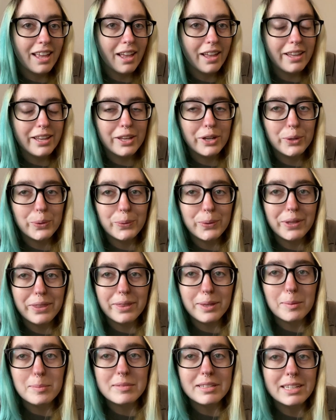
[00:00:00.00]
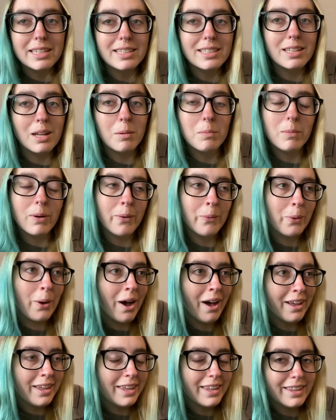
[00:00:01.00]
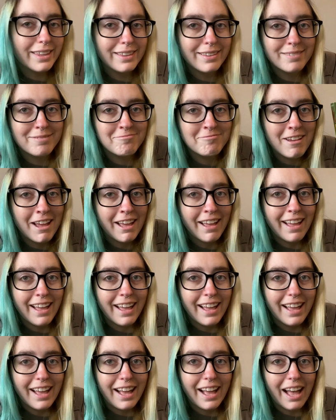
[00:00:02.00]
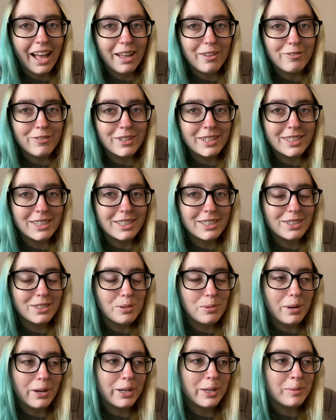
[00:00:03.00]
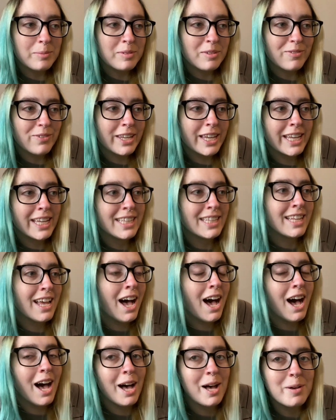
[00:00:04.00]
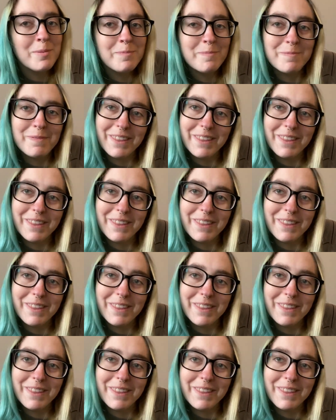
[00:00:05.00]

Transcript: Here with update number one. I finished Welcome to Vietnam.